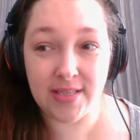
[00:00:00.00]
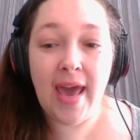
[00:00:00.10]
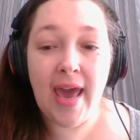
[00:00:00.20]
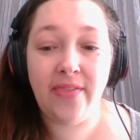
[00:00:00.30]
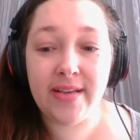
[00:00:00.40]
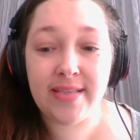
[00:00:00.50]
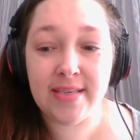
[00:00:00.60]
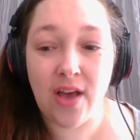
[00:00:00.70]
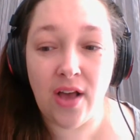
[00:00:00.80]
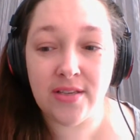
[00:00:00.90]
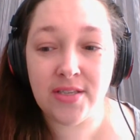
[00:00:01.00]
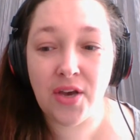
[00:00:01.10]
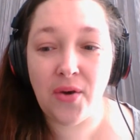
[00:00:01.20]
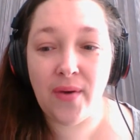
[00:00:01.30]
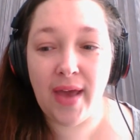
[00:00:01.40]
And this is
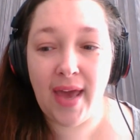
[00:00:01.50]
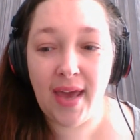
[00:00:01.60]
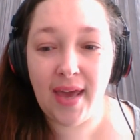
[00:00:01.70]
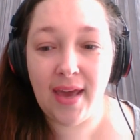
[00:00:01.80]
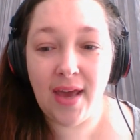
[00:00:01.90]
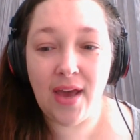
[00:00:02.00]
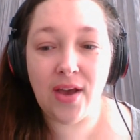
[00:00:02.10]
also a